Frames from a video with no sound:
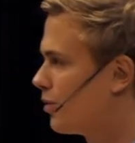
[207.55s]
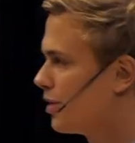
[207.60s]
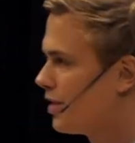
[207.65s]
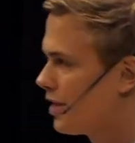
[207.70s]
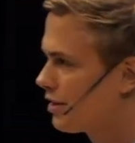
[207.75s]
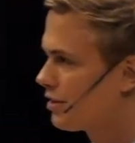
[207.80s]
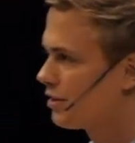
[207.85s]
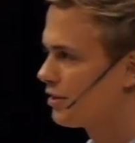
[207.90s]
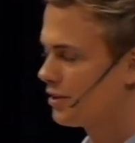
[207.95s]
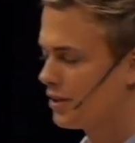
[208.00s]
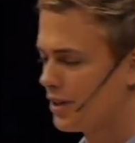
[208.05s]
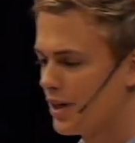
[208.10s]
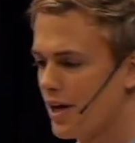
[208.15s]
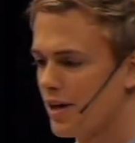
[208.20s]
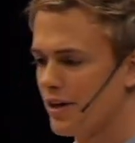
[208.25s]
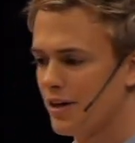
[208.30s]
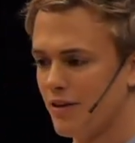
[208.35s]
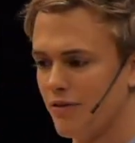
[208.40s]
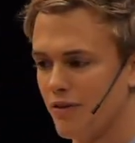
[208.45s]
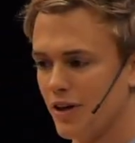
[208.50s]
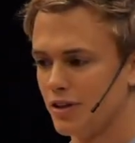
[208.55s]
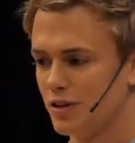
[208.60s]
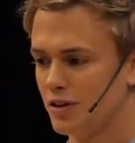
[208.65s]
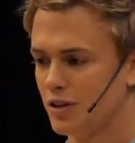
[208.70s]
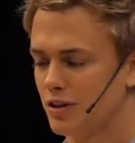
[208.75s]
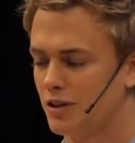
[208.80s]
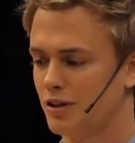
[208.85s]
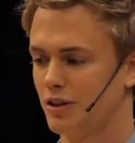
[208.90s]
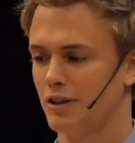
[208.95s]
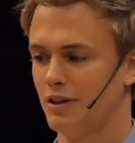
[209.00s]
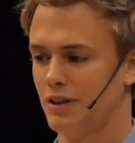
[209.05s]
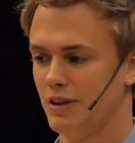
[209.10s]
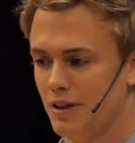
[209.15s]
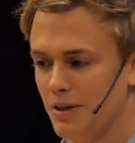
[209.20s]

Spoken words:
Yes, again, investors.